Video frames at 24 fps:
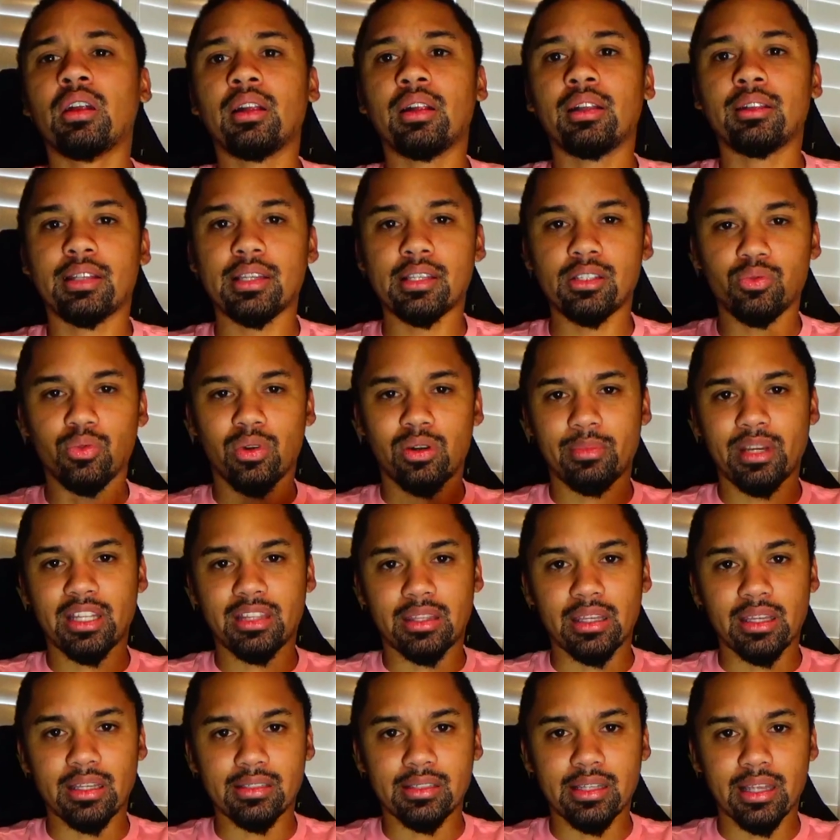This is one of my
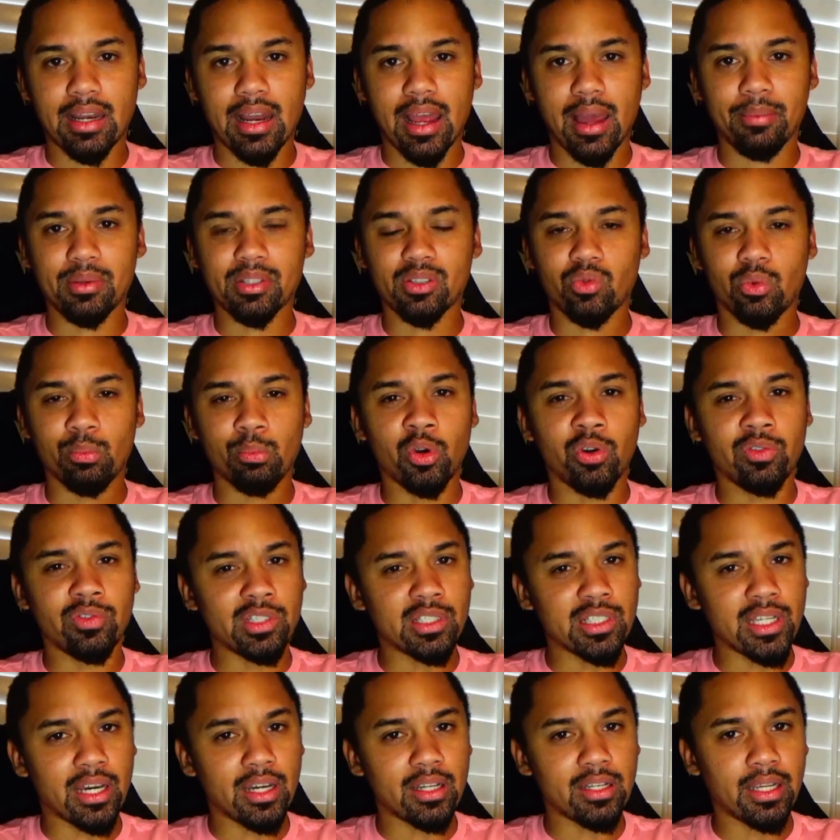things that happens with movies
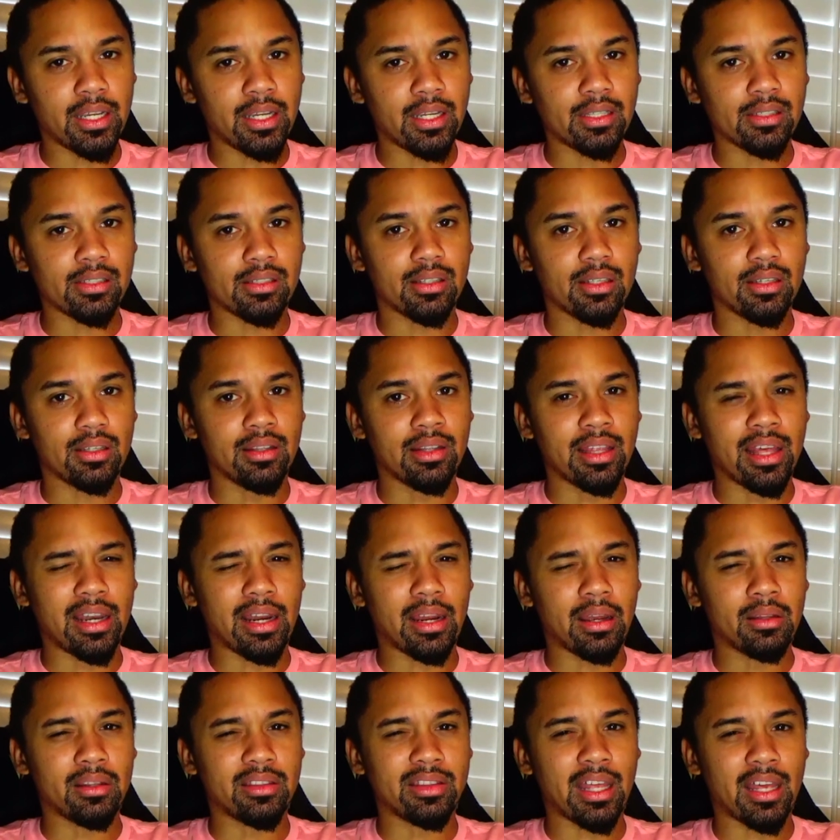nowadays.
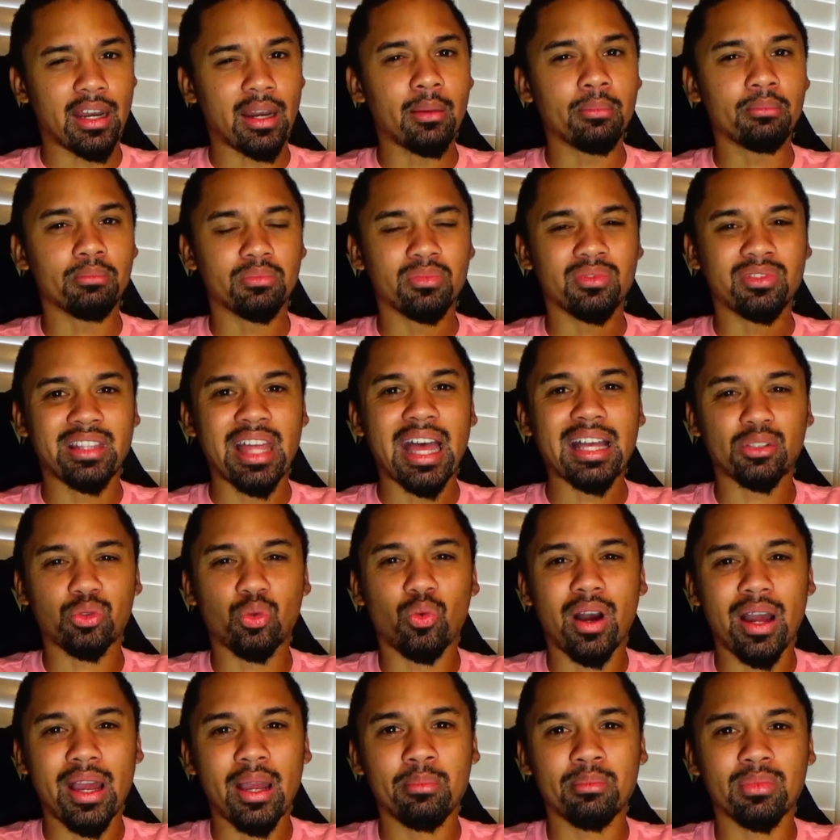That's
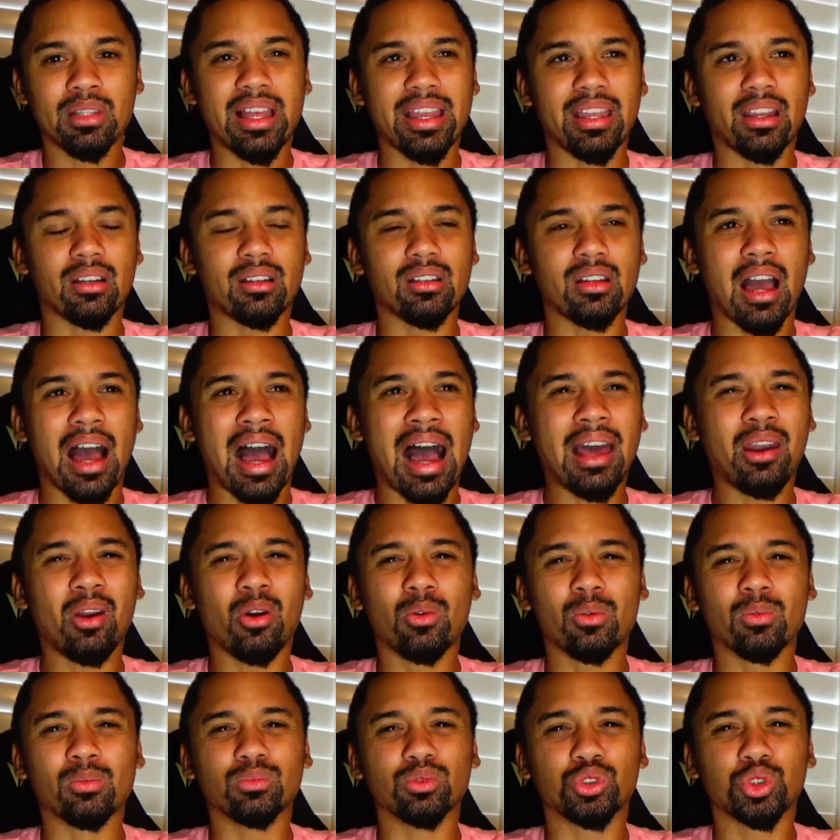why I'm like, I
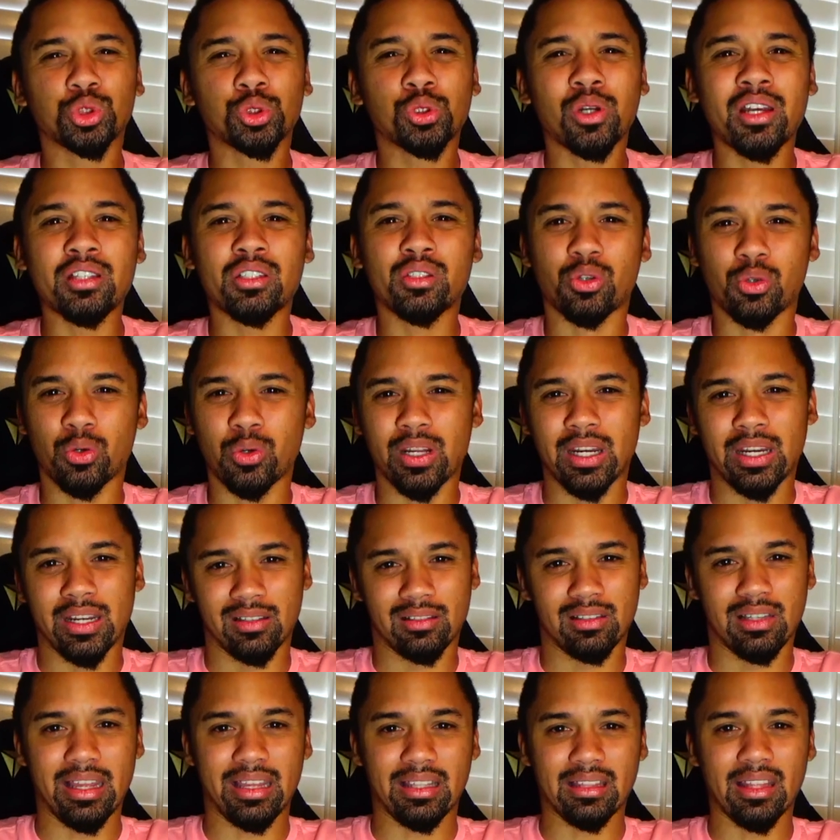don't trust critics
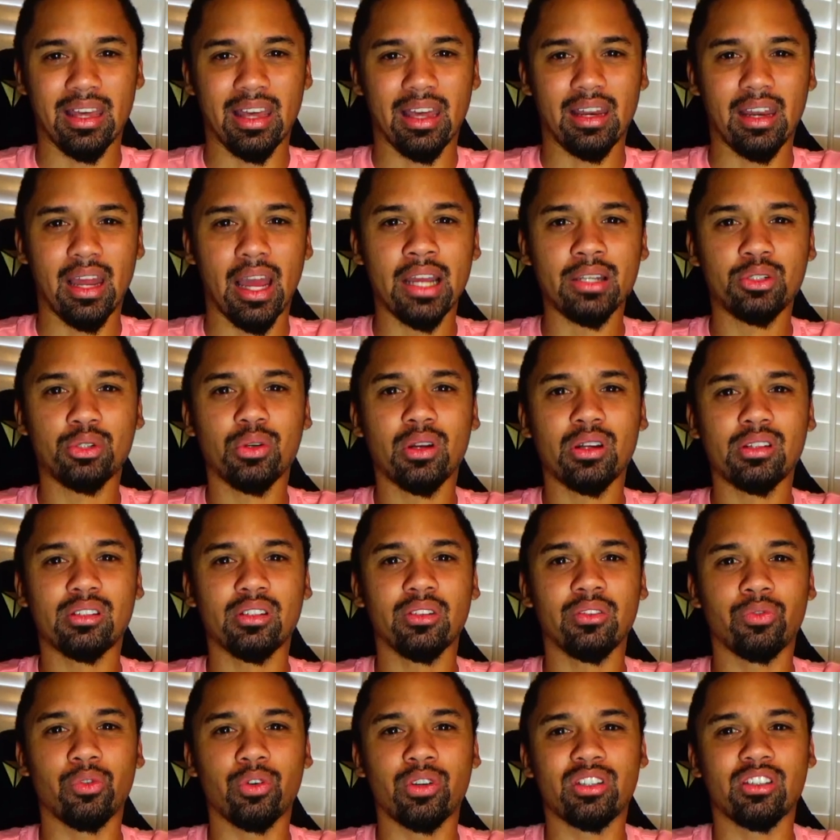like that. I trust the
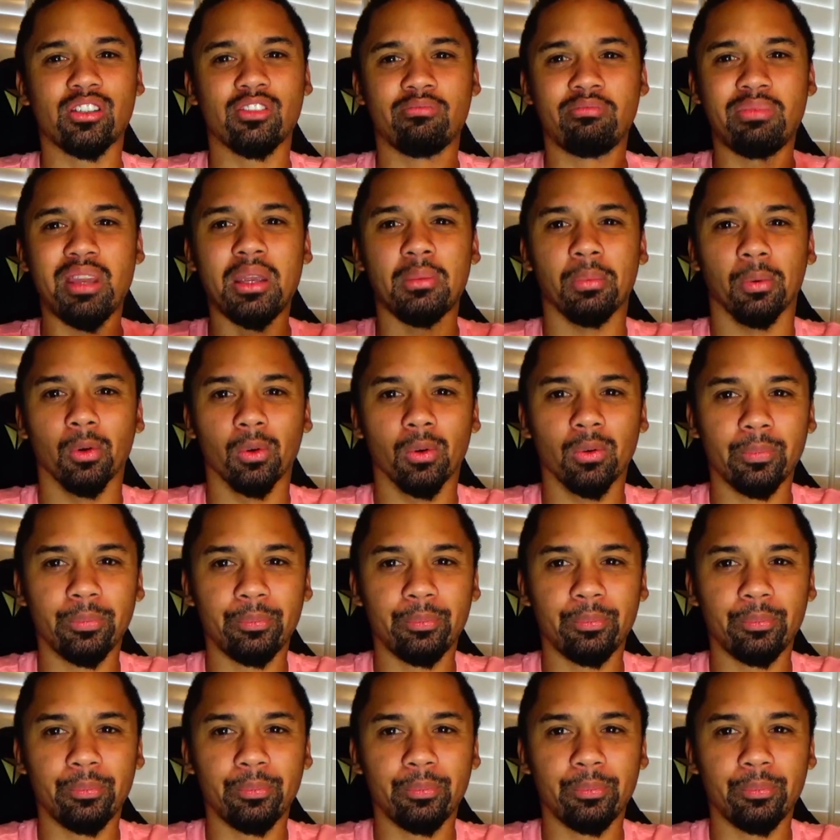voice of people.